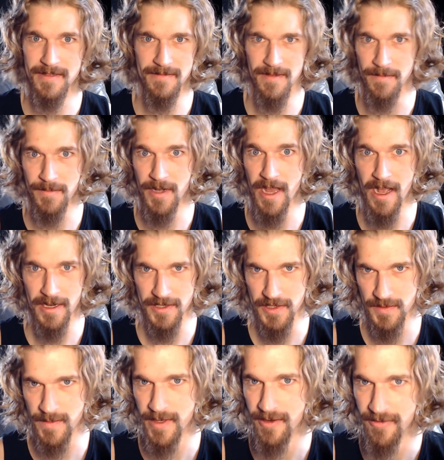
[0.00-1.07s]

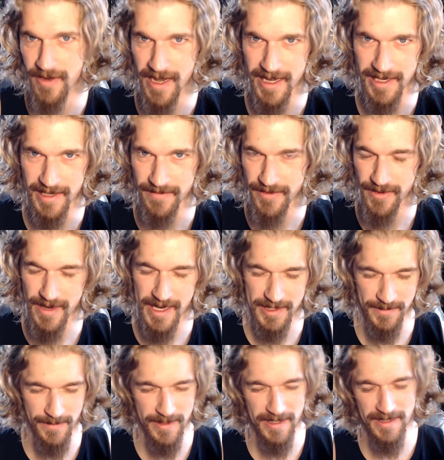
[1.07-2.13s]
Obnoxious bit of writing, if you
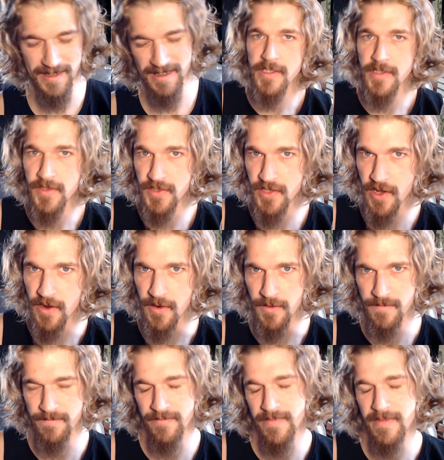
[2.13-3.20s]
ask me. So,
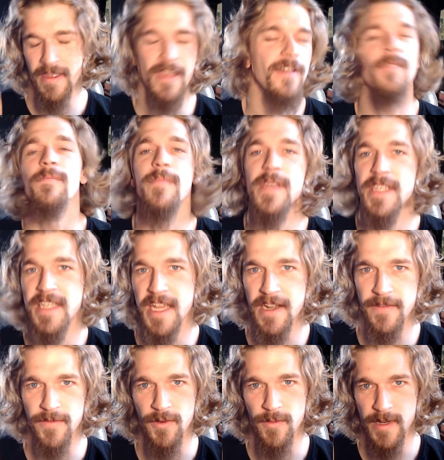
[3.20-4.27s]
be
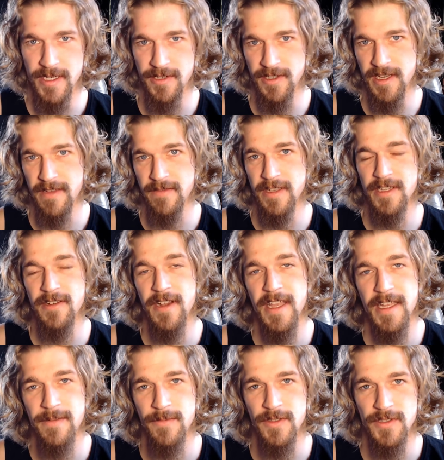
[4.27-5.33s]
careful when you're giving your
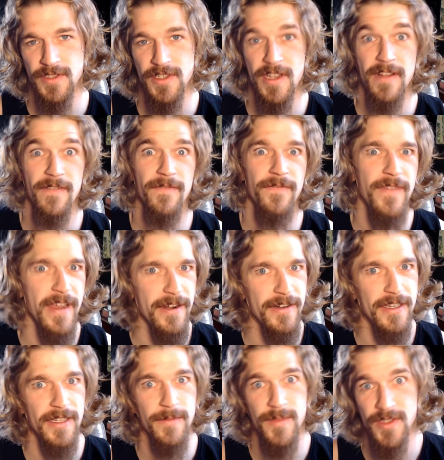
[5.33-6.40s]
animals
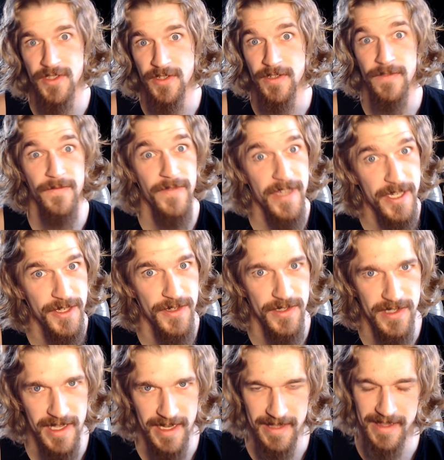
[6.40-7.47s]
very absurd
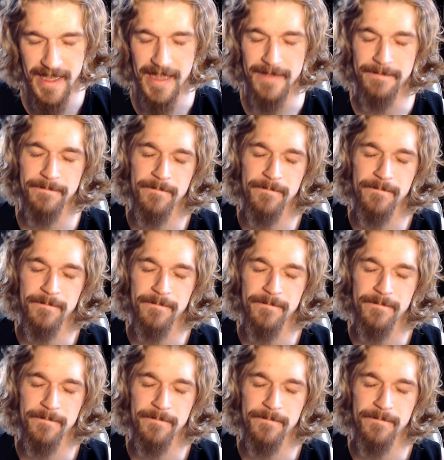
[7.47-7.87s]
features like that.